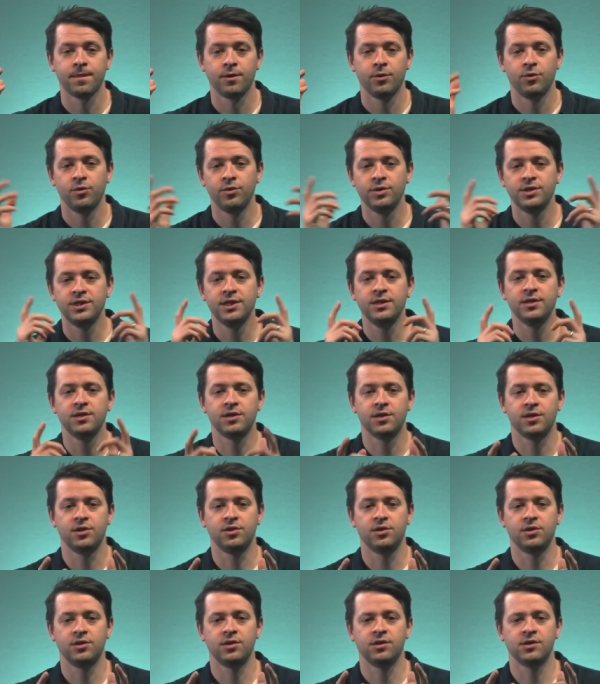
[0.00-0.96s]
Or is he the
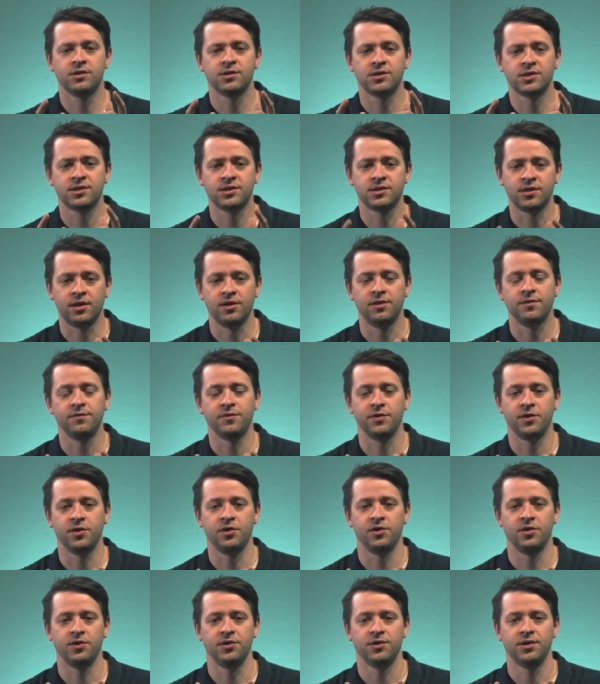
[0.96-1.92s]
Son of
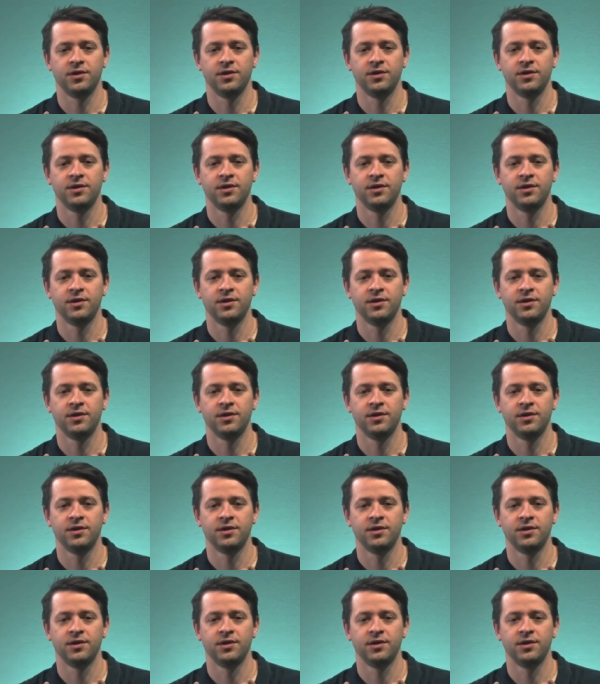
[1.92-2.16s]
God?